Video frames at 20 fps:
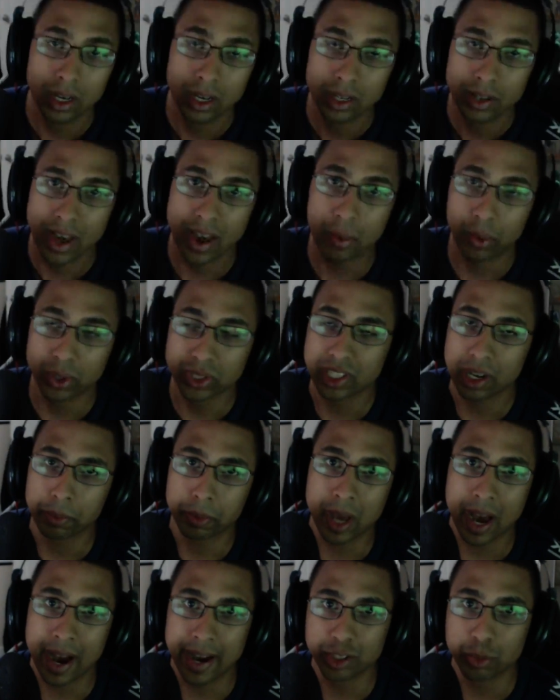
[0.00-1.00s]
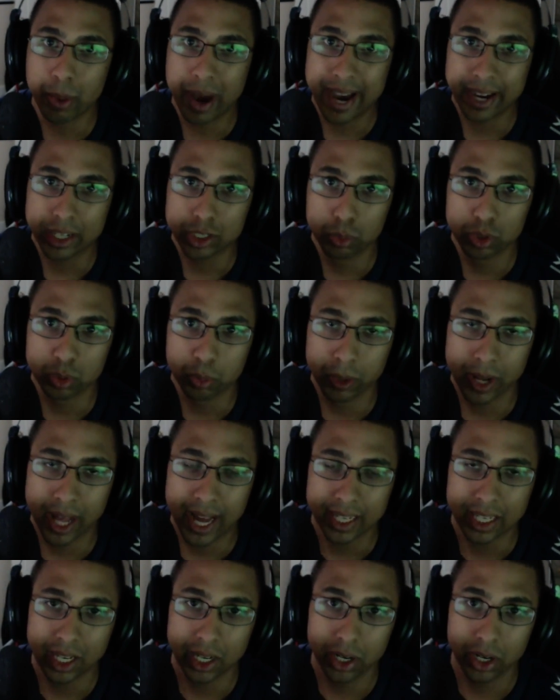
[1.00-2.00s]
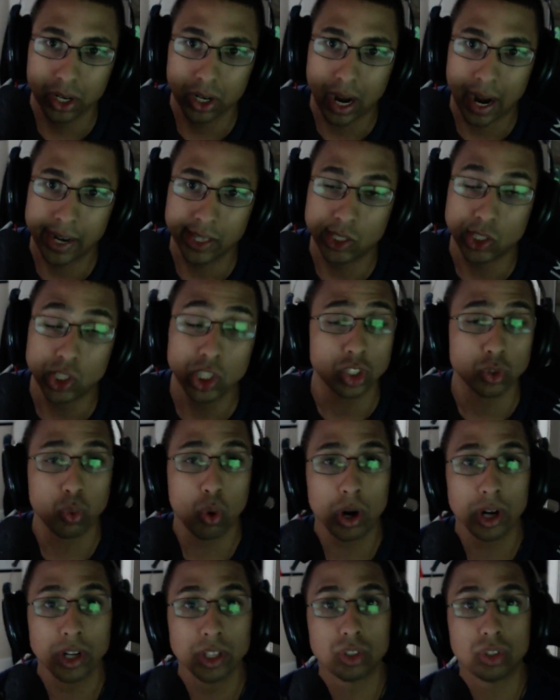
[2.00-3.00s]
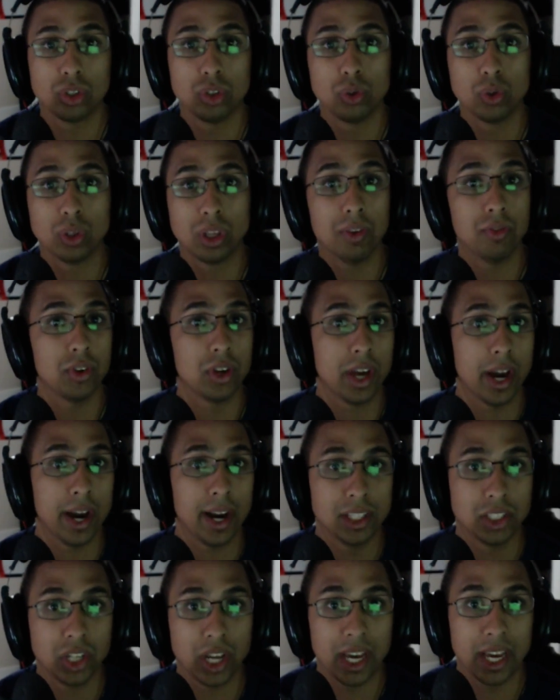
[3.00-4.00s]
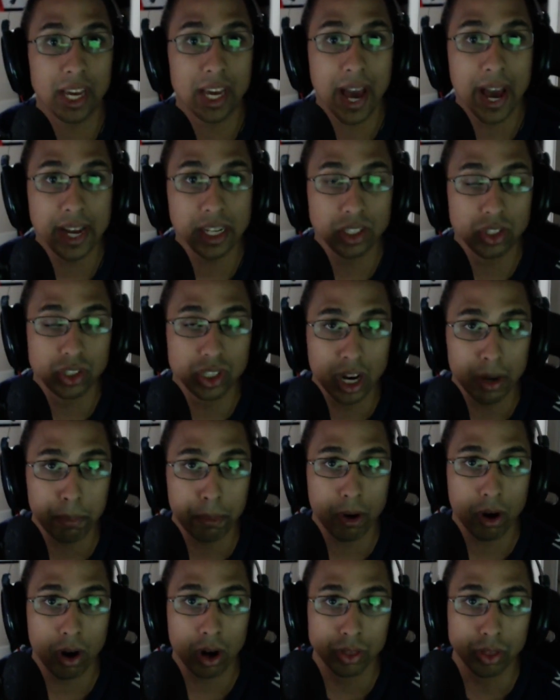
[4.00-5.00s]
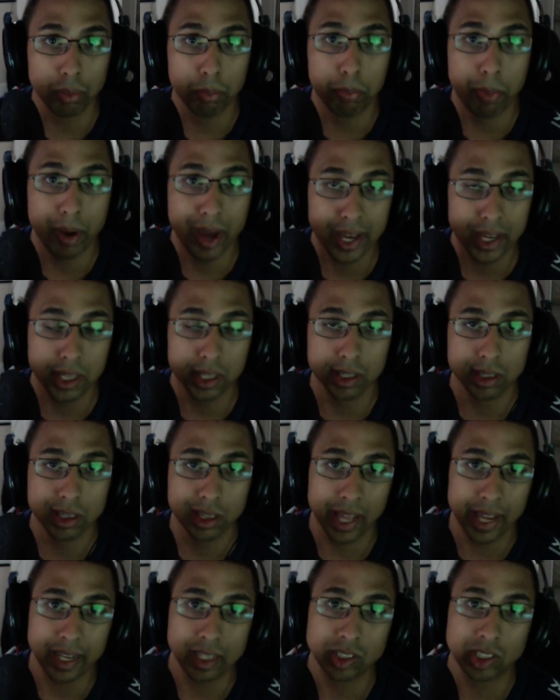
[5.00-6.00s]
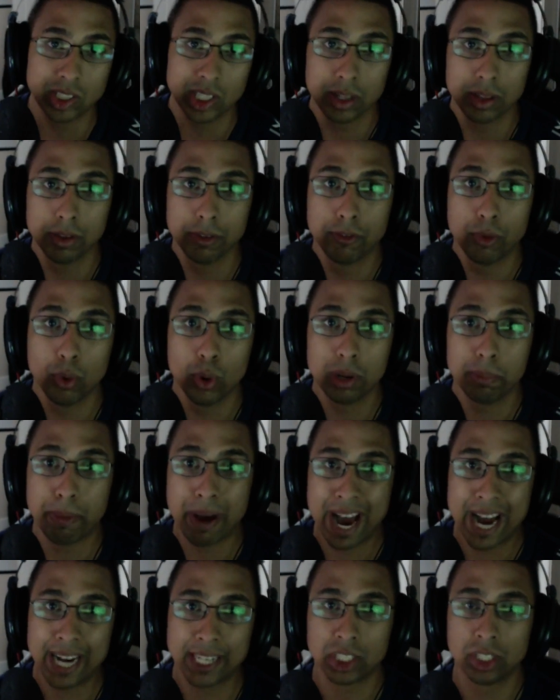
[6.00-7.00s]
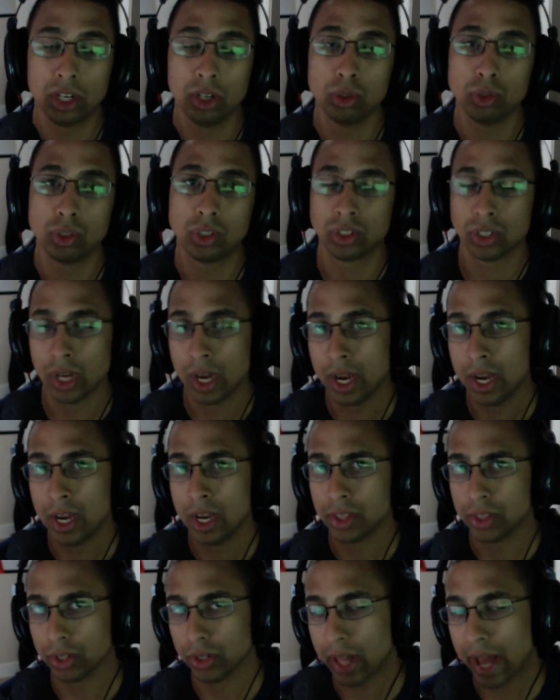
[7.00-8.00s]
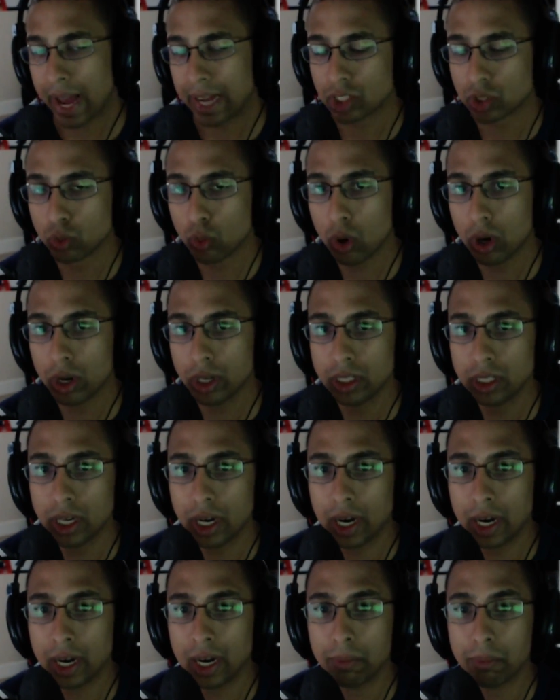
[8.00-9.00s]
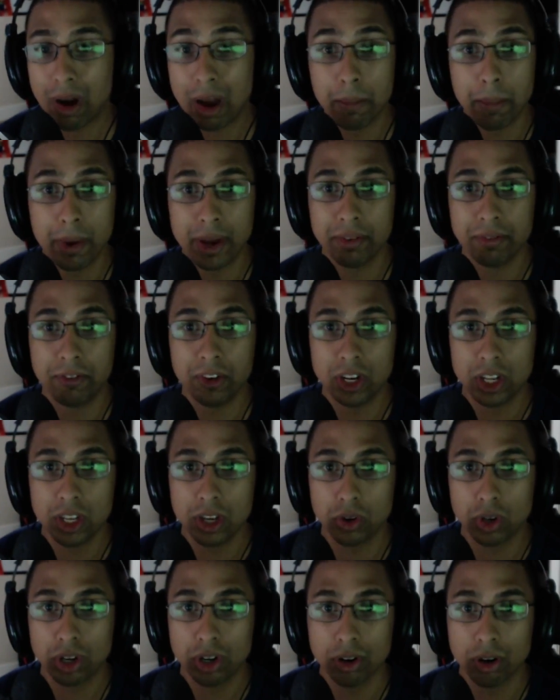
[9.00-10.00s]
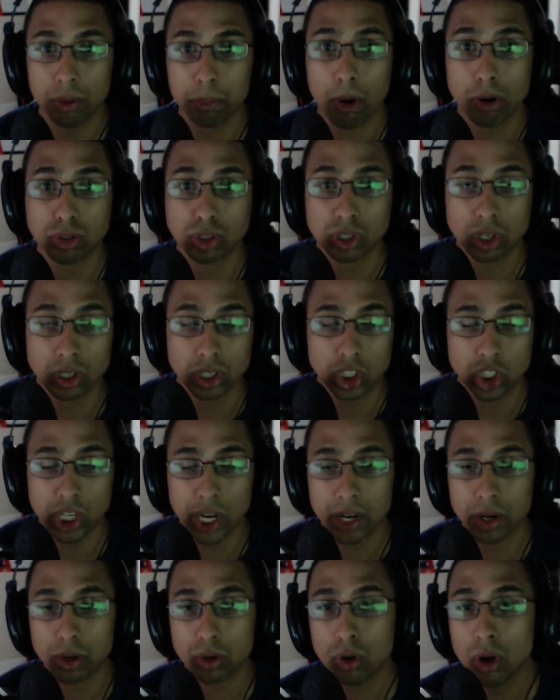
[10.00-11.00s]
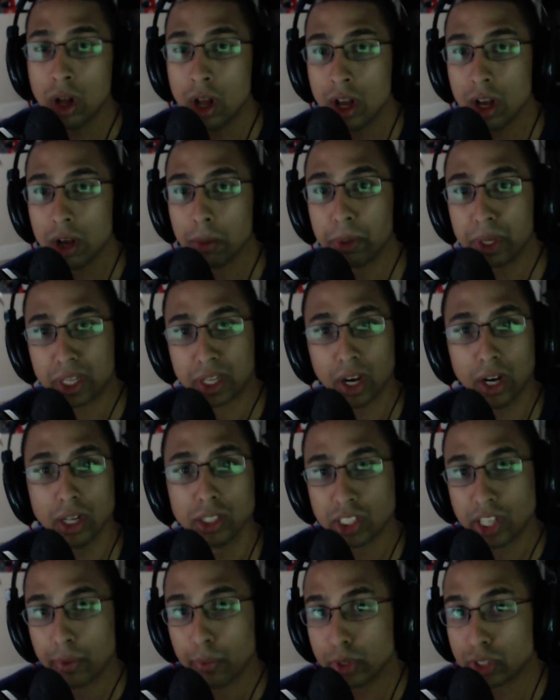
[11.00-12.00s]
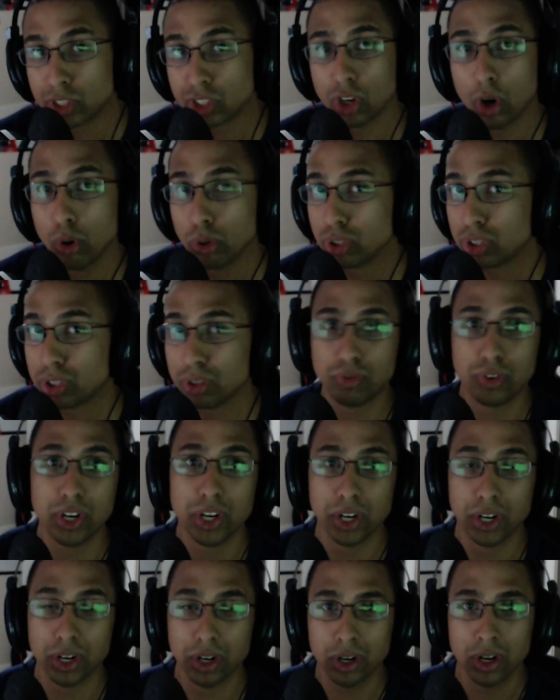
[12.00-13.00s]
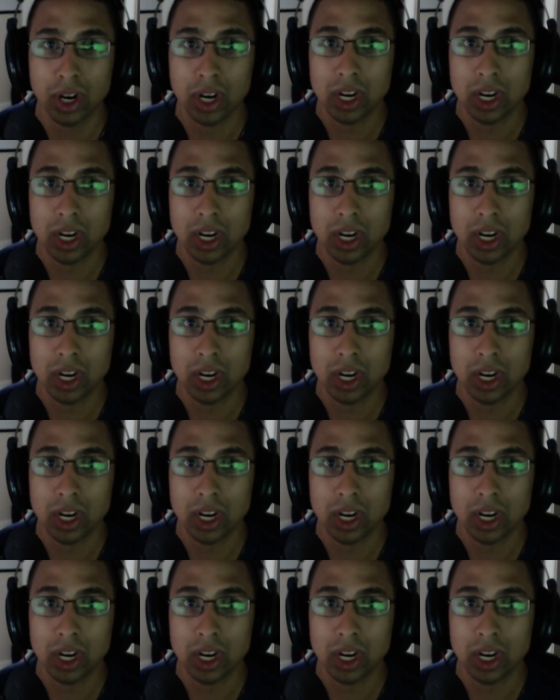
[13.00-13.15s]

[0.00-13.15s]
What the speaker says: Hey, what's up guys? Maximus Black here. I just wanted to give you guys a heads up on the big Legacy of the Void patch notes. The last one, I made a video here and posted on the channel because they were so severe,